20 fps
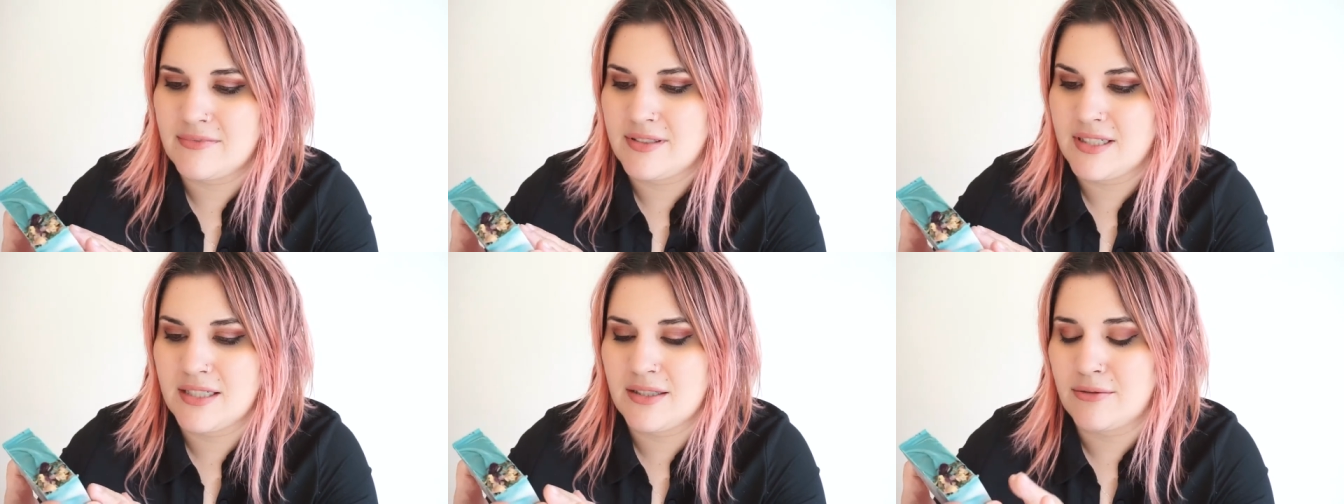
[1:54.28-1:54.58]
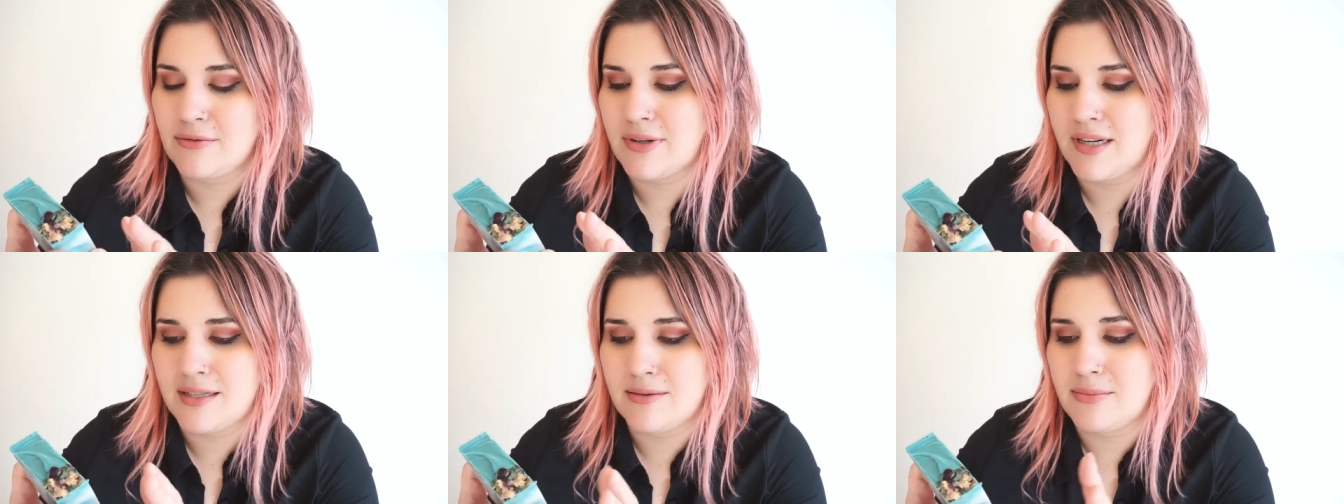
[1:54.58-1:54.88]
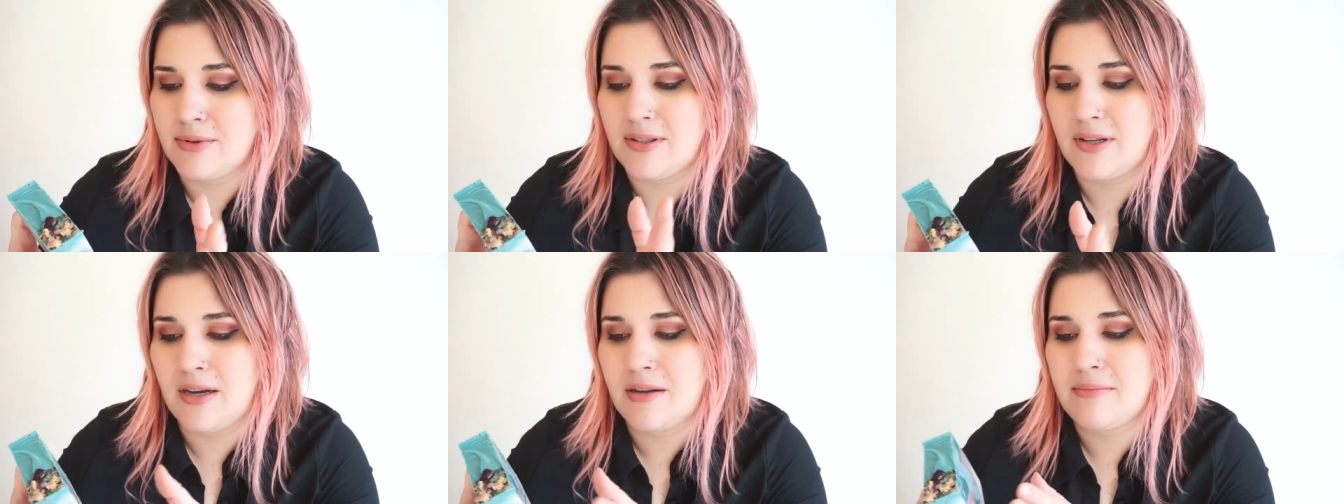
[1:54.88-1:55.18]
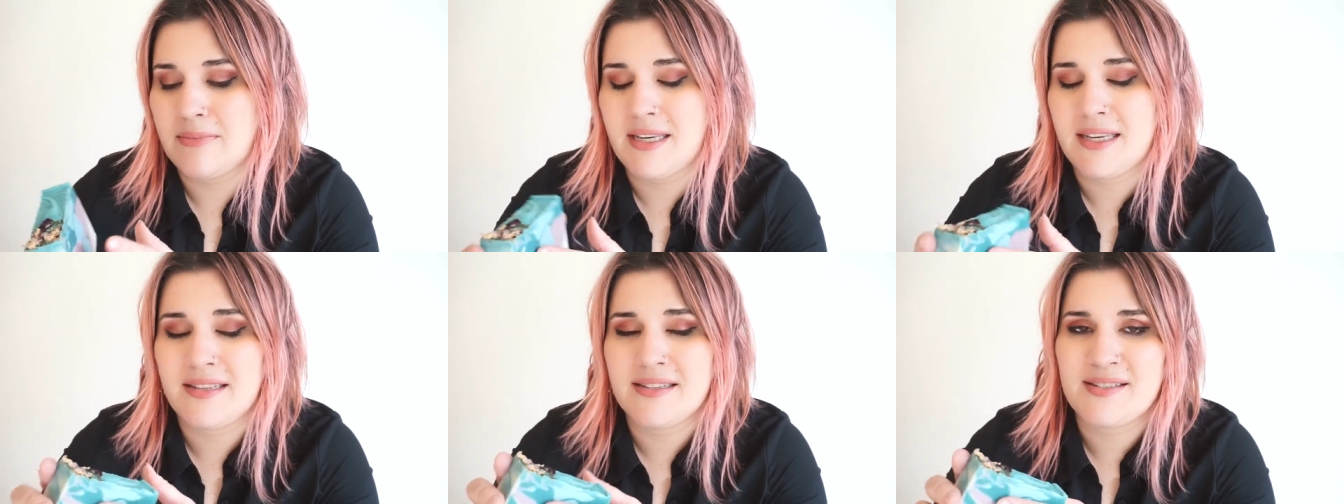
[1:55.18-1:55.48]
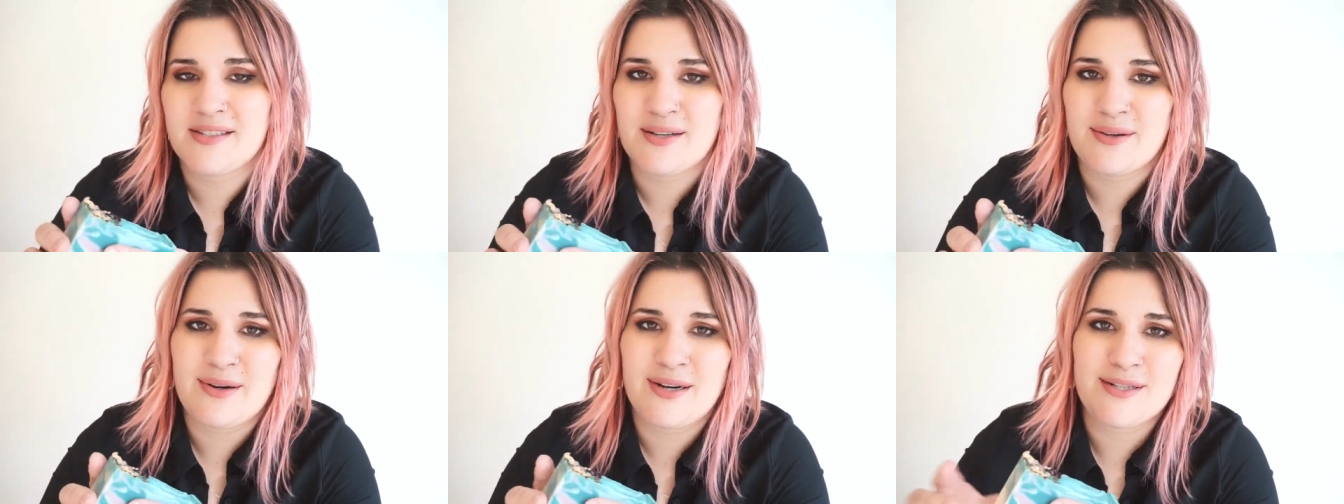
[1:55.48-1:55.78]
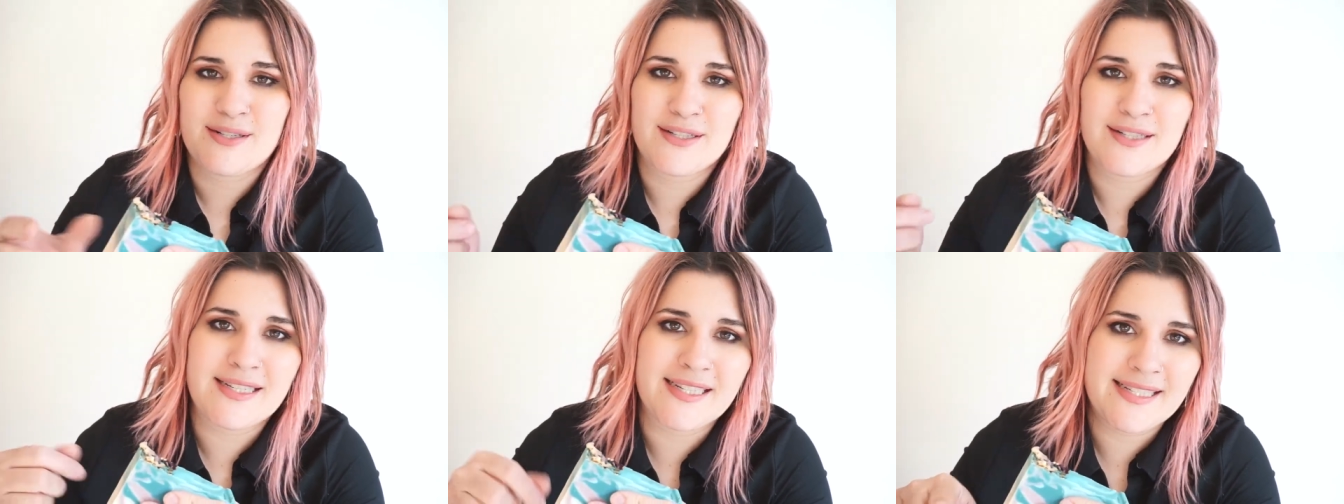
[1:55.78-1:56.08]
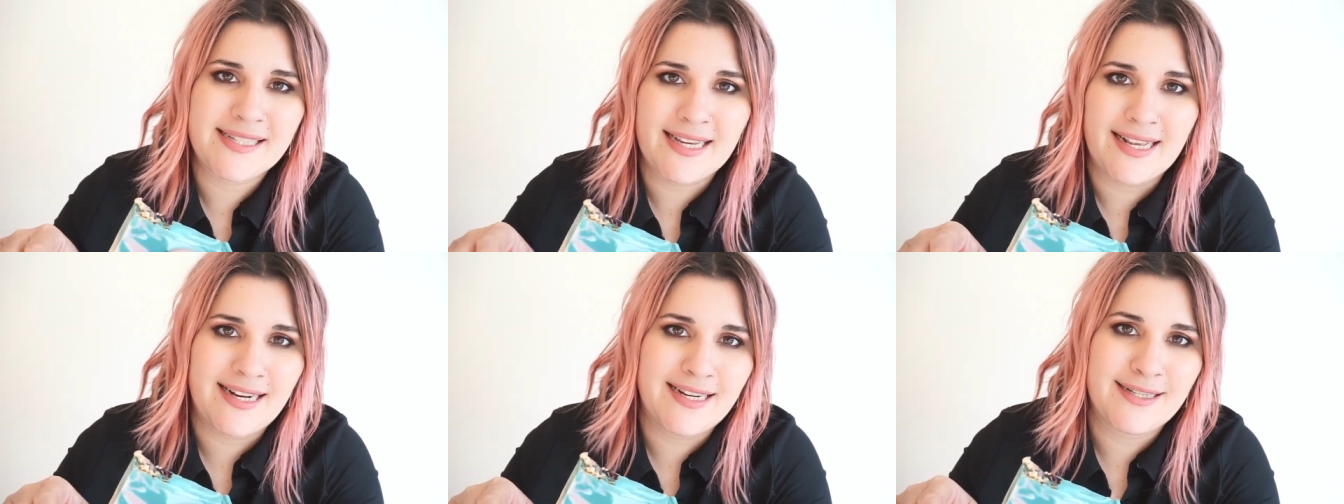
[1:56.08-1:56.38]
incredible on me, so I just
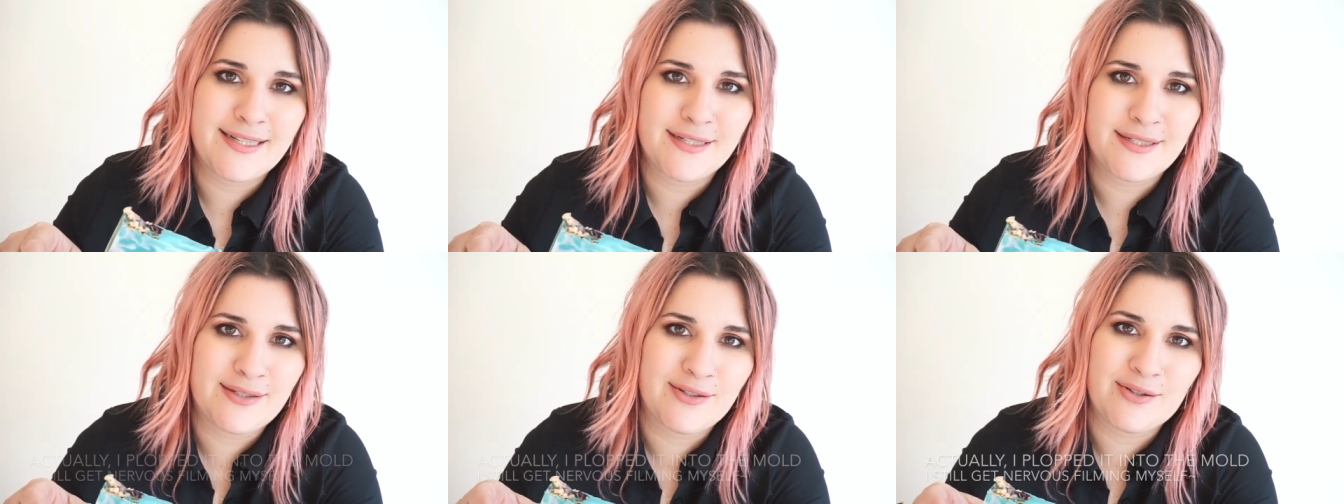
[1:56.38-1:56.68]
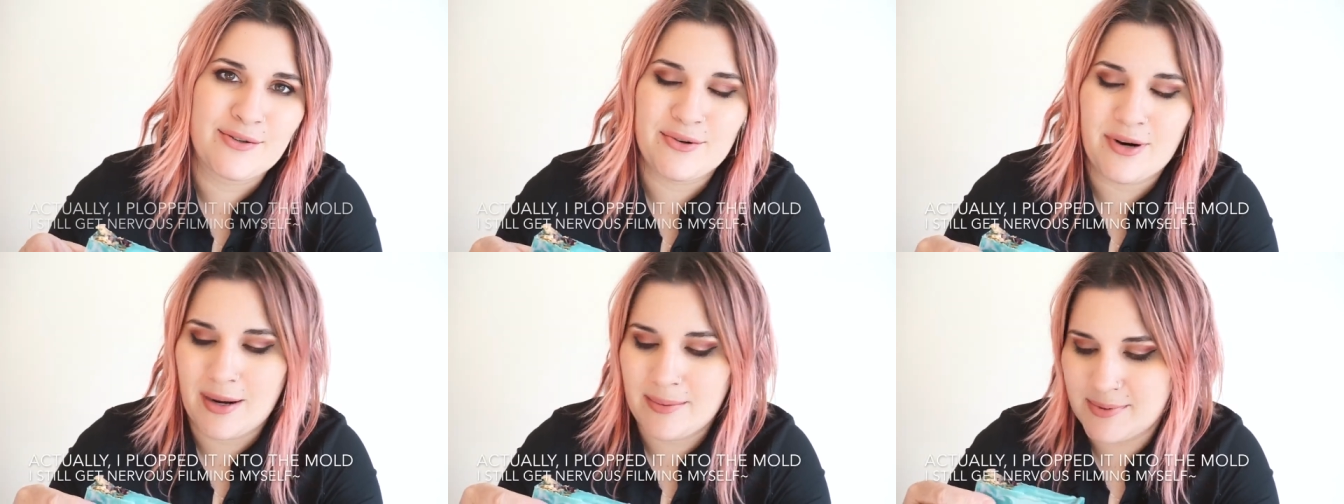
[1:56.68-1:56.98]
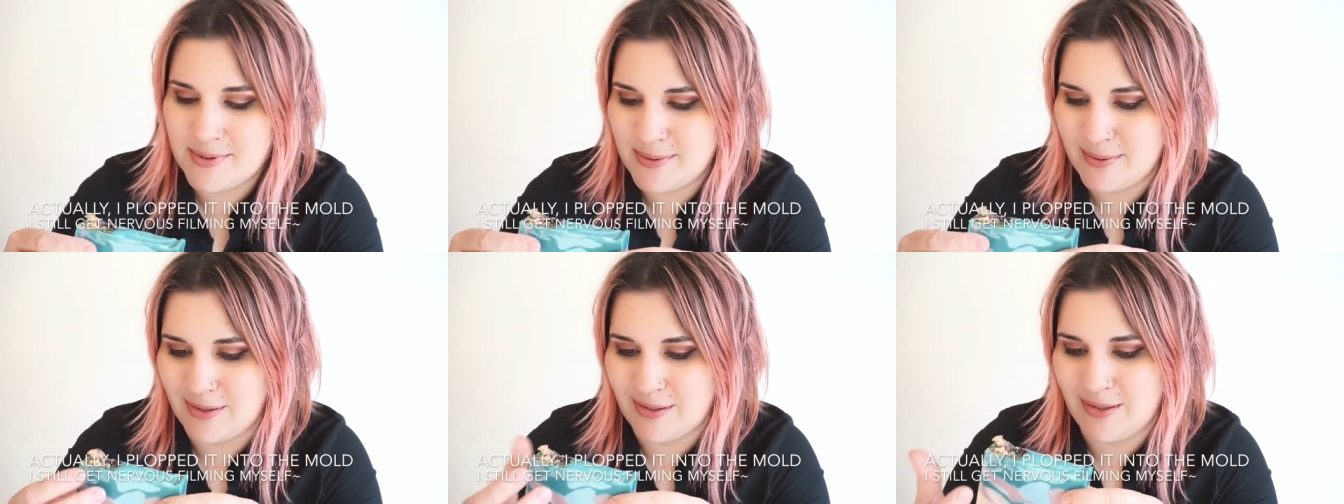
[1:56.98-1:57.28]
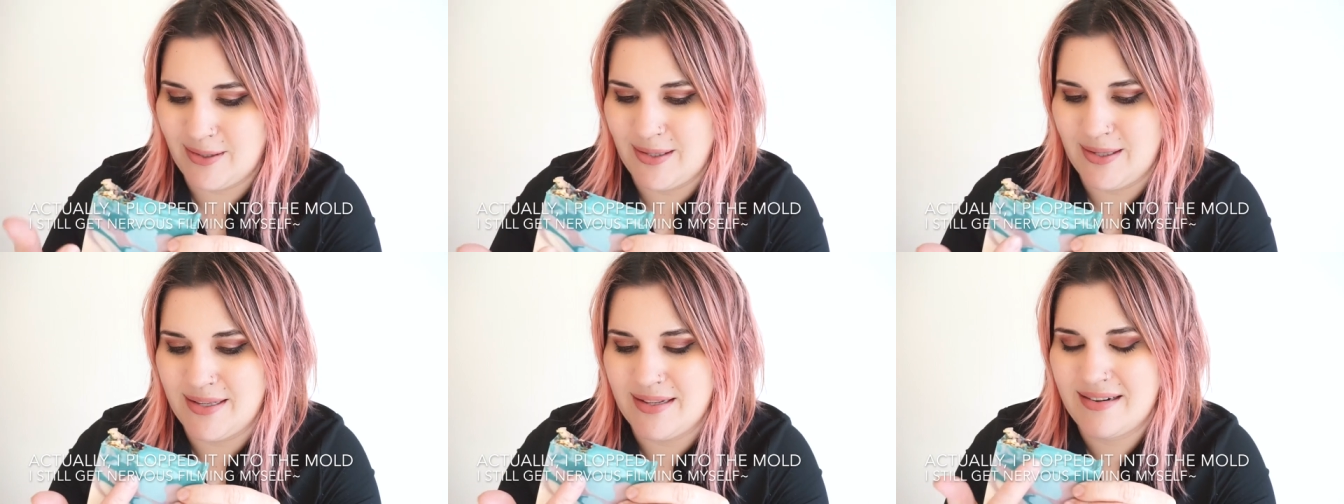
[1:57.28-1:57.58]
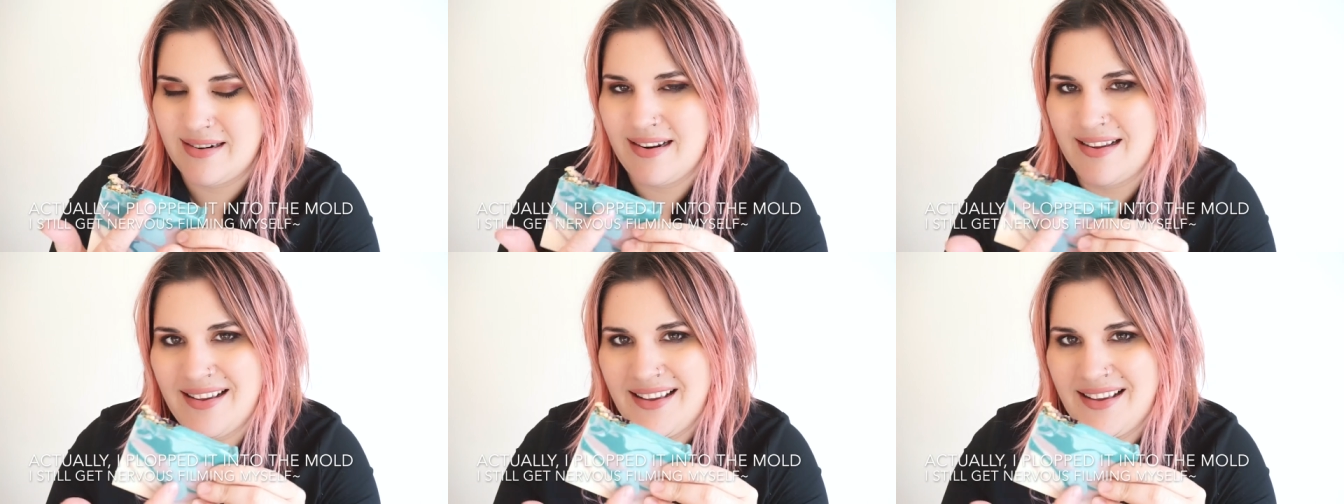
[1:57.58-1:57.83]
decided to do a drop swirl, and